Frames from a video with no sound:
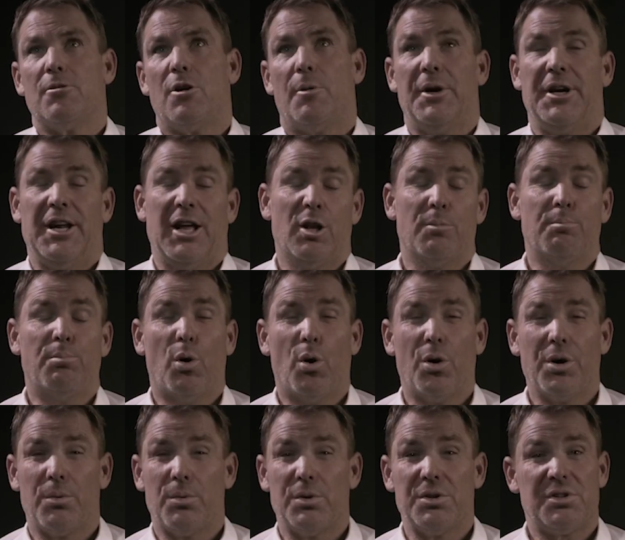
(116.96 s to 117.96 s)
I mean, Alan
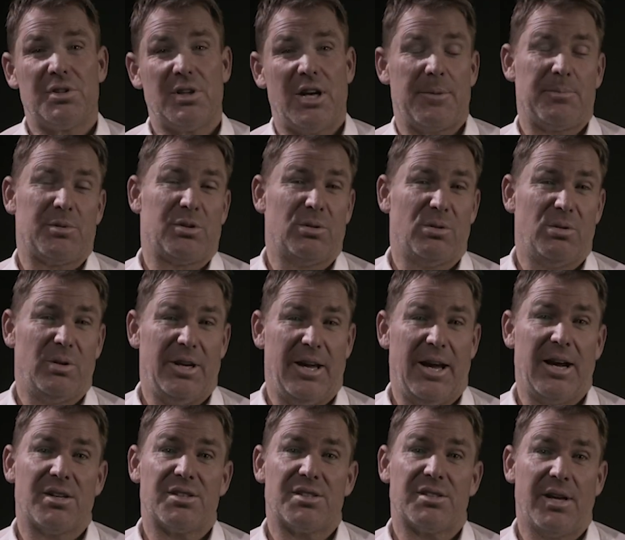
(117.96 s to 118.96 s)
Border was absolutely
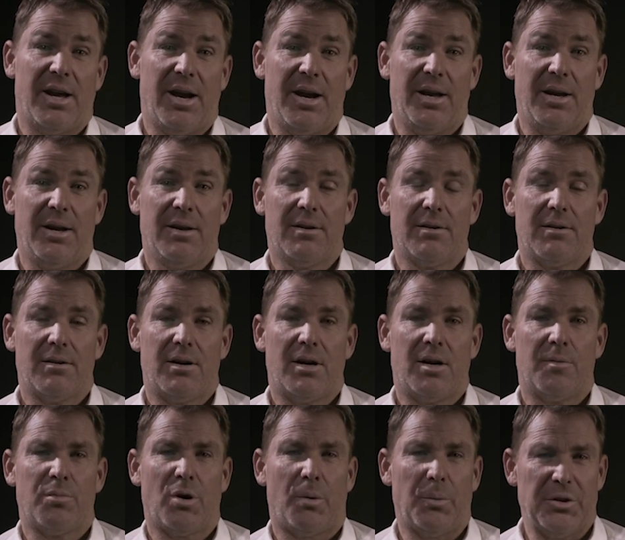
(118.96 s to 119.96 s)
outstanding.
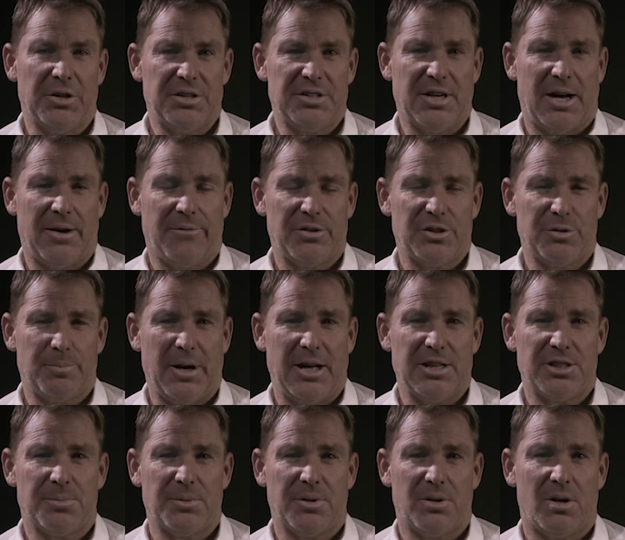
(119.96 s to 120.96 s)
Probably the toughest
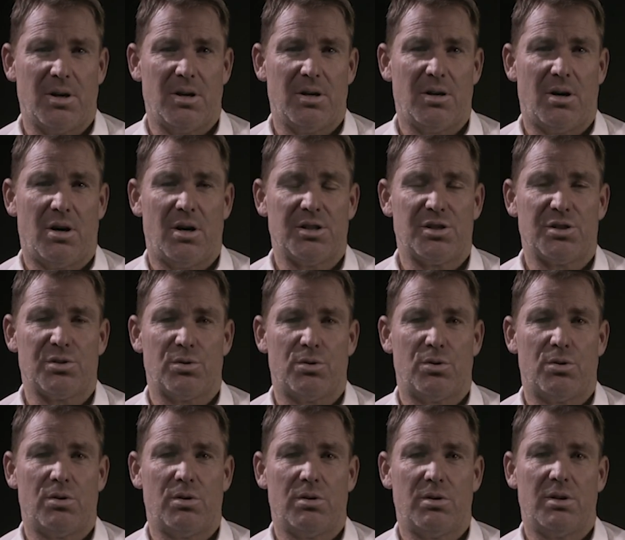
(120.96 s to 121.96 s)
batsman I
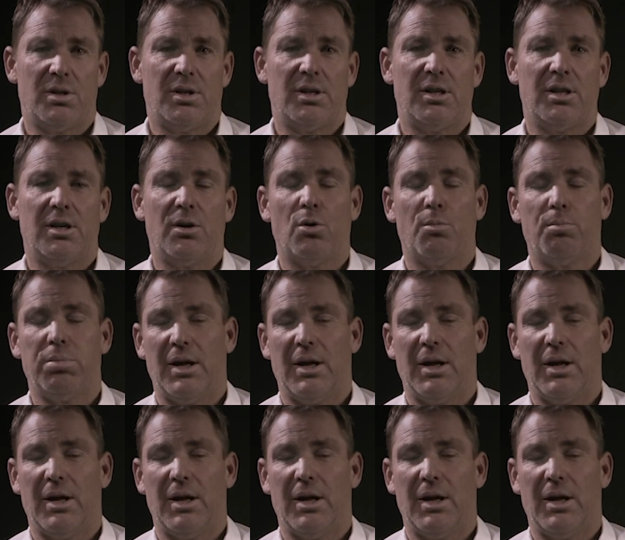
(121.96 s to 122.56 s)
saw, or